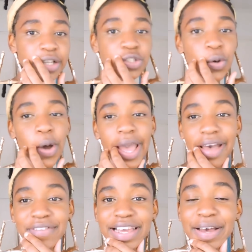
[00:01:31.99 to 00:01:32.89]
So I
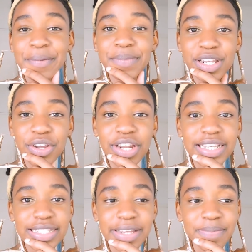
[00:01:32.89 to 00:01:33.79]
have like 1 million
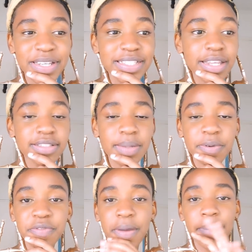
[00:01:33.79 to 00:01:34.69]
assignments and some
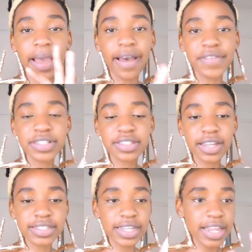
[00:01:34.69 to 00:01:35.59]
of them I haven't
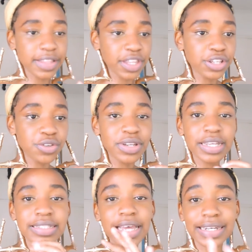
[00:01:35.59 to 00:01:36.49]
started and the due
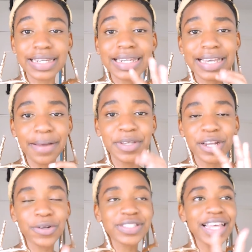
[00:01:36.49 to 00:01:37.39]
dates are really coming
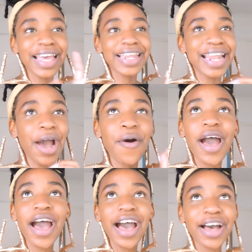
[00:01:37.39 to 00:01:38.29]
closer and now
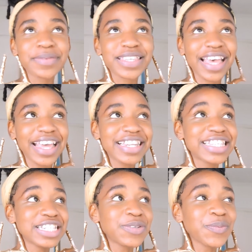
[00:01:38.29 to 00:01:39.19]
I'm
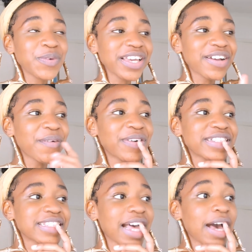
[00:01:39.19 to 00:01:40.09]
scared. This week
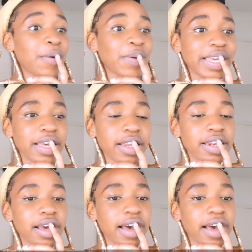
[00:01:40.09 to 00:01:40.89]
was a week and a